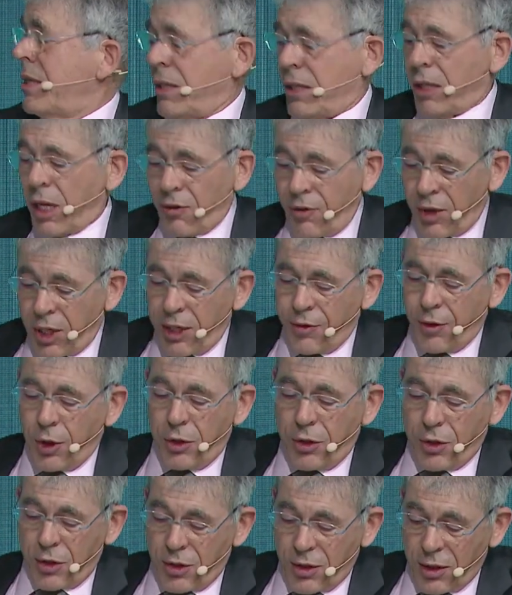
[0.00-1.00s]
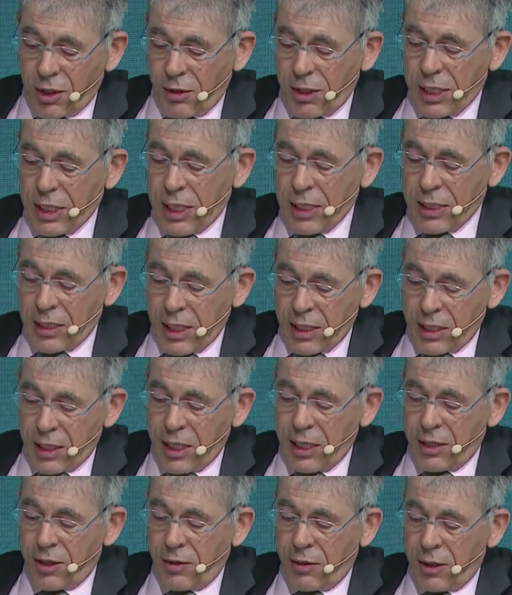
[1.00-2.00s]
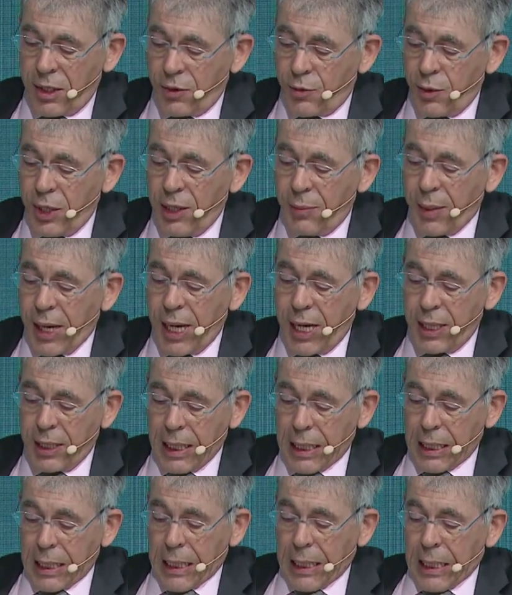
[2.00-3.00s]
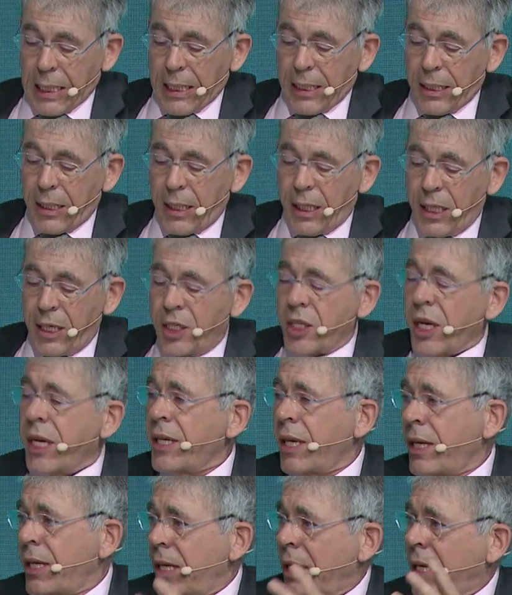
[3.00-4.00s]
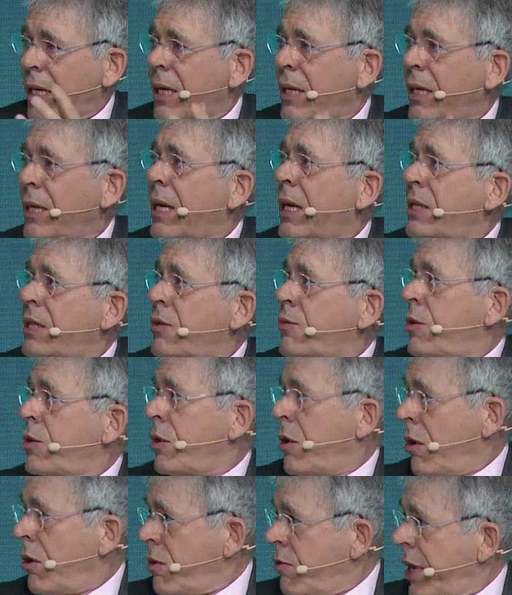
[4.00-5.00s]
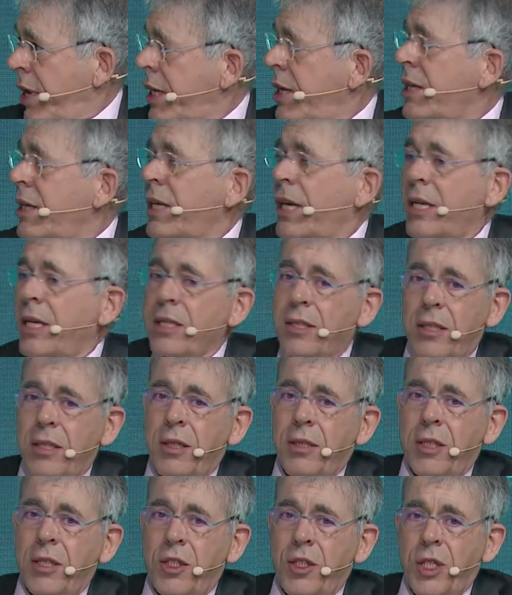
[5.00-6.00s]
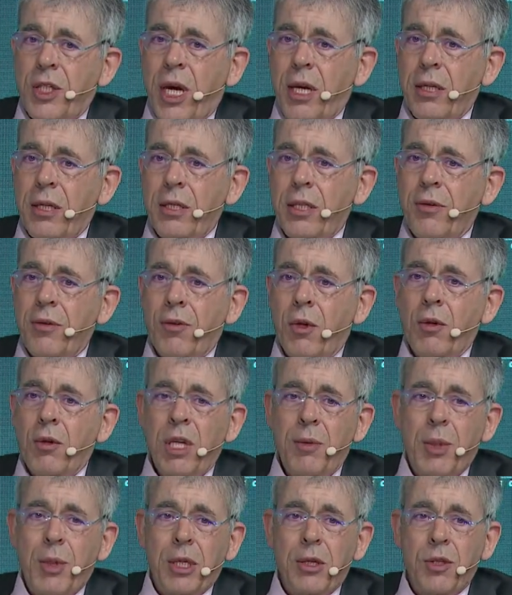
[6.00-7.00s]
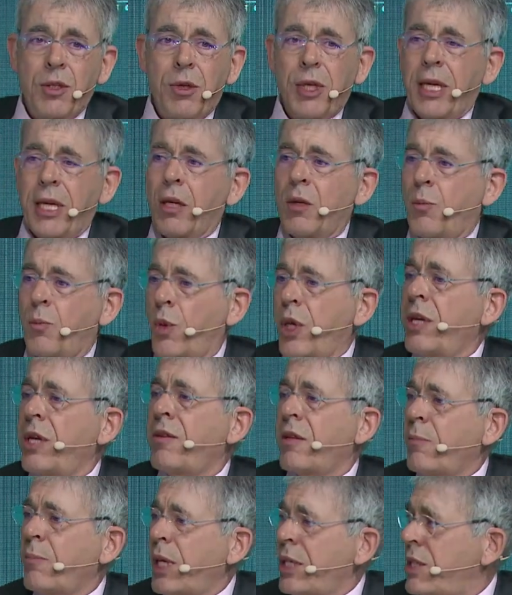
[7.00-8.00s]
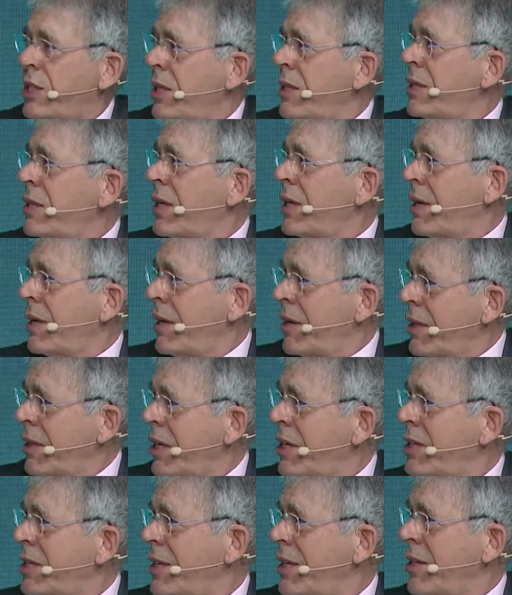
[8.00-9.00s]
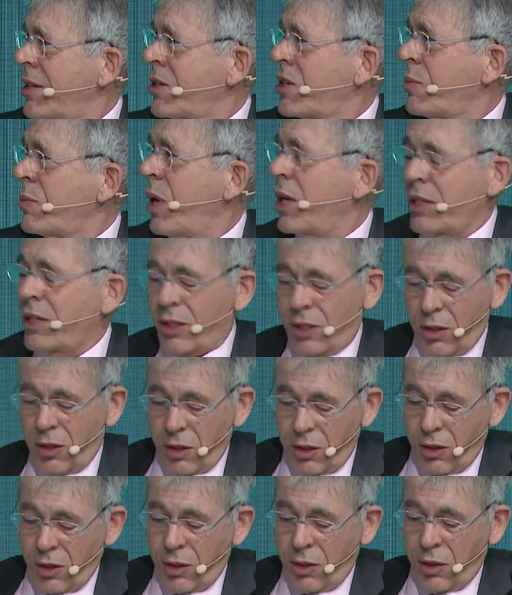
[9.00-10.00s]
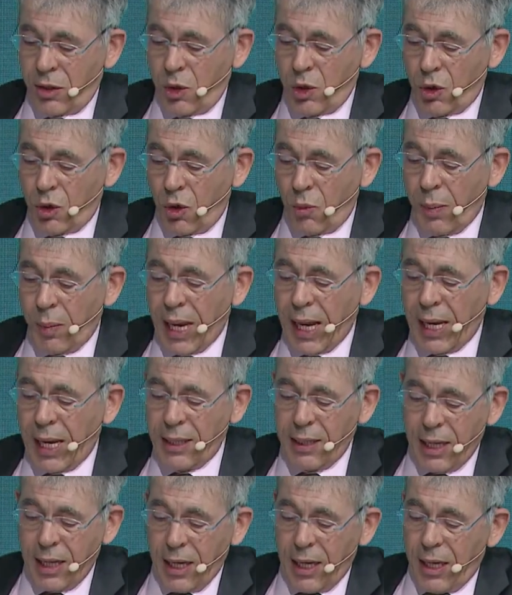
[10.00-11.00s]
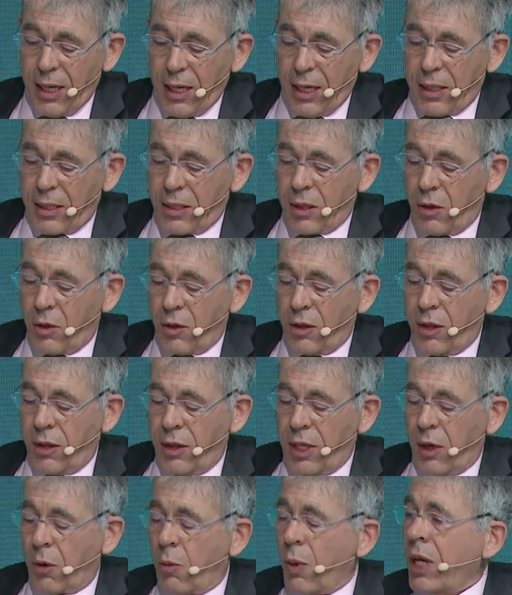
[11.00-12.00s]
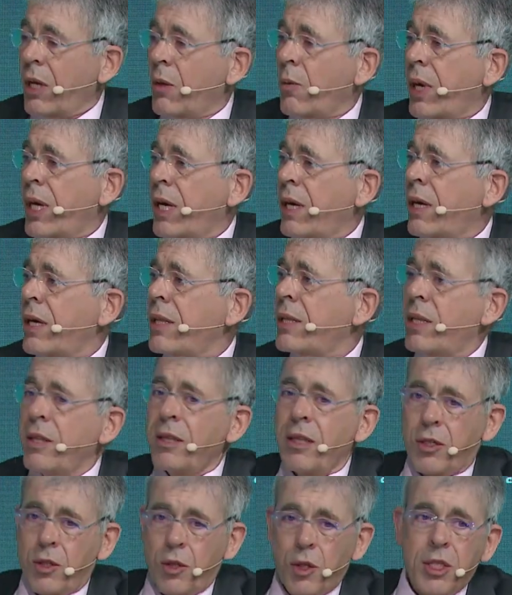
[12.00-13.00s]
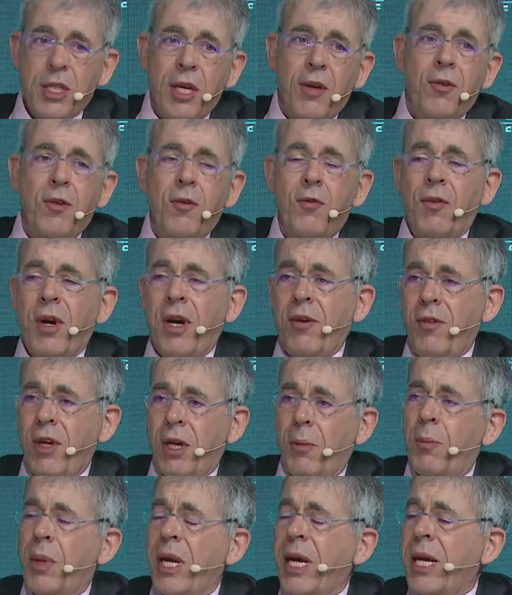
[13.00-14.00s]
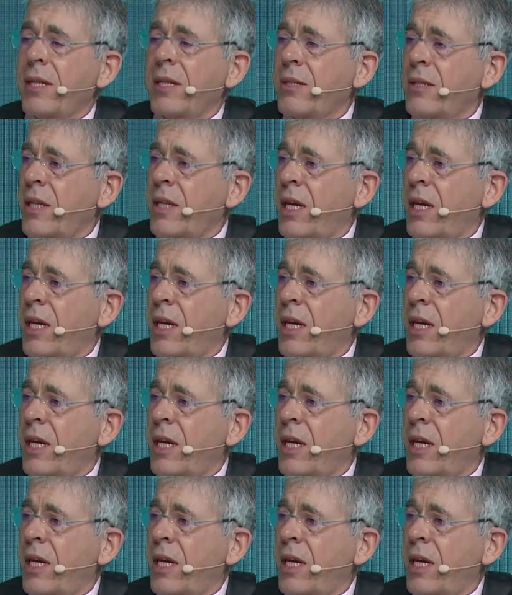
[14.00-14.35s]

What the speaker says: not very virtuous, so it's really bad. And China has long recognized this challenge, if only because you cannot breathe in Beijing. The smog is so bad. So they're well aware, and in their successive five-year plans,